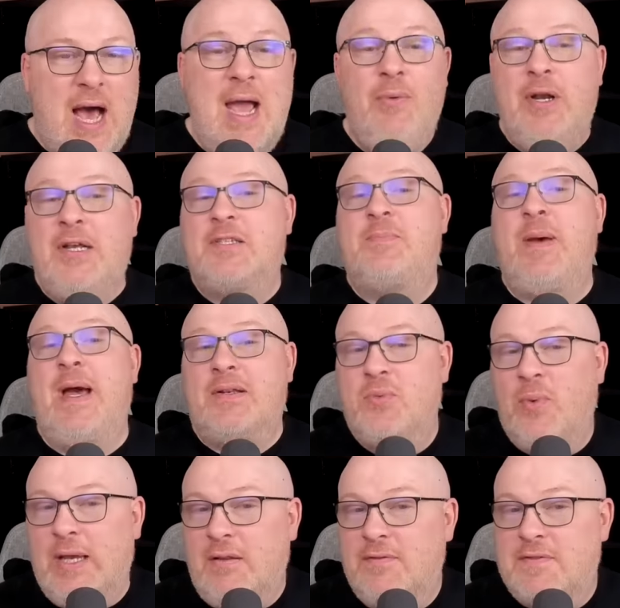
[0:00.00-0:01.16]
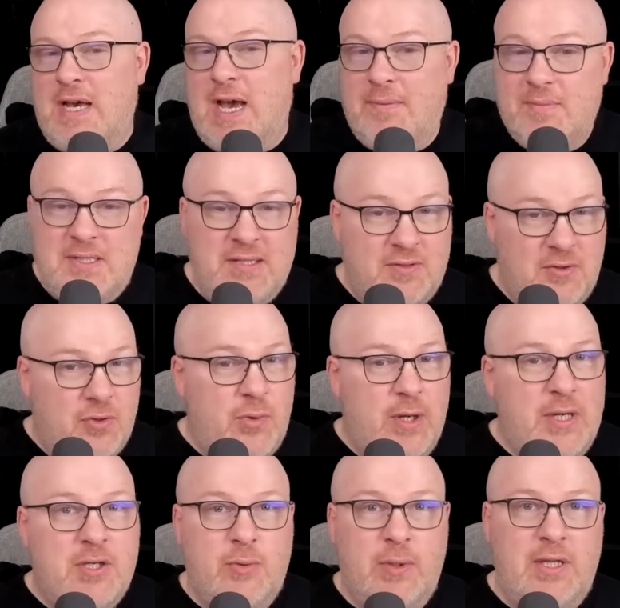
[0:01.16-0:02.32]
I would expect Wheel of Time Season 3
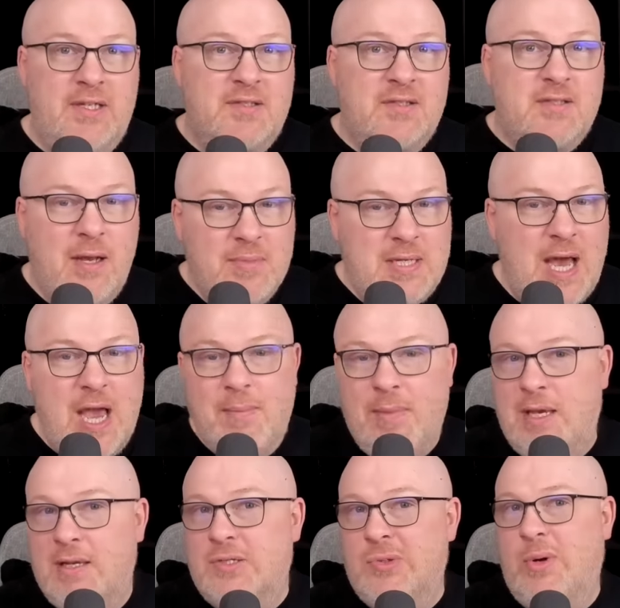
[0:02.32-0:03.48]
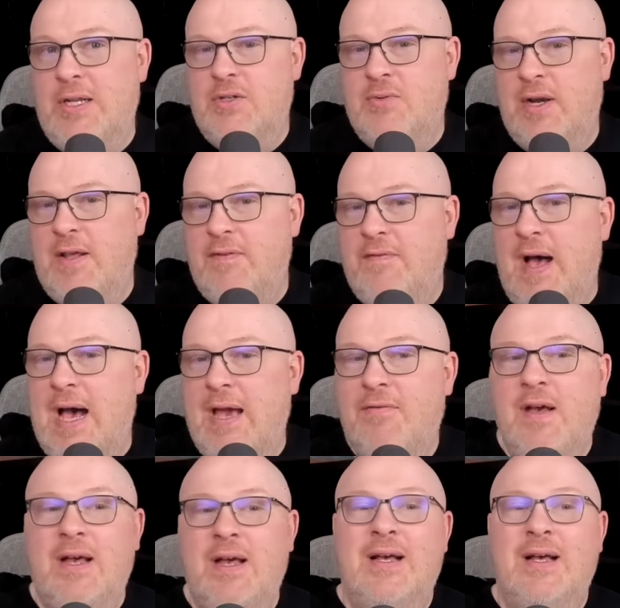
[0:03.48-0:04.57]
to release sometime in 2025